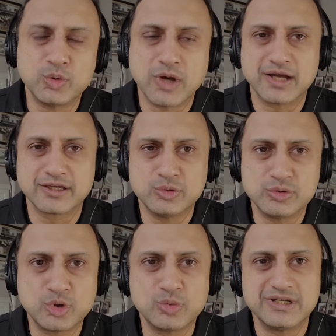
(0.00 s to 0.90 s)
to
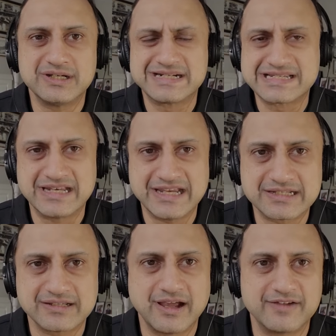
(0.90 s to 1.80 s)
argue two years
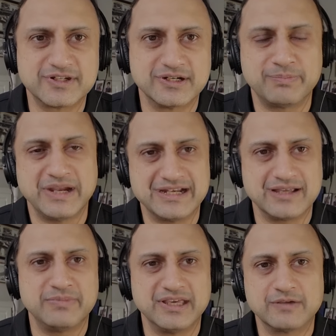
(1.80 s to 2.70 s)
later after a
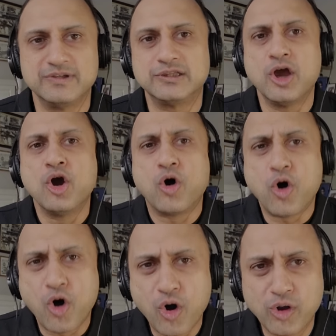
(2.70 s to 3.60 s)
pandemic with
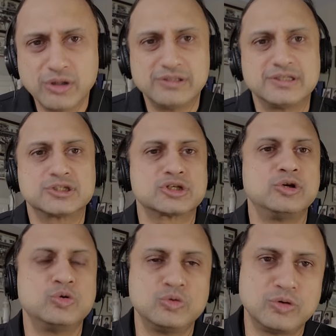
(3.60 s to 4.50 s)
all the
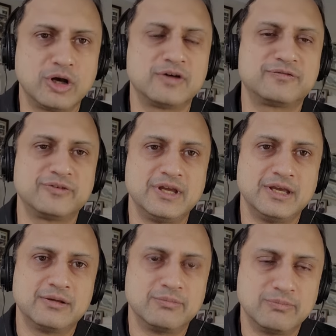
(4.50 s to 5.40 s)
slew of
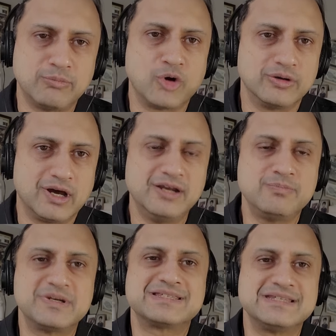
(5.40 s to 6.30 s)
more
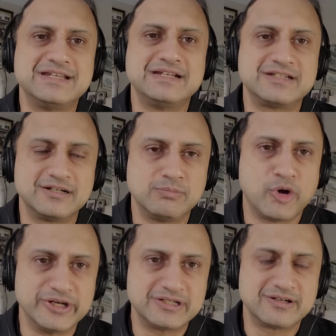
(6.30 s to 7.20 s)
unprecedented
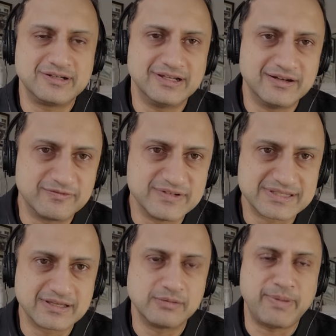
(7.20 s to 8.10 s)
monetary and
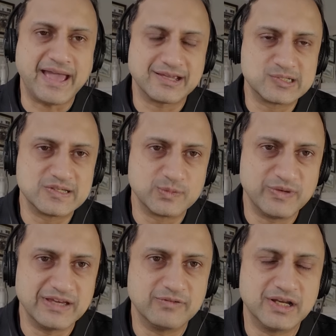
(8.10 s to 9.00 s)
fiscal packages
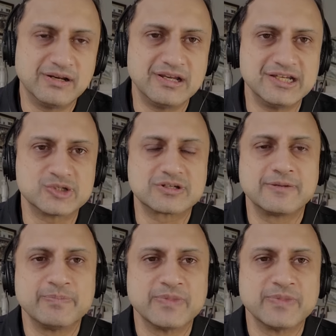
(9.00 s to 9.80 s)
we have unleashed,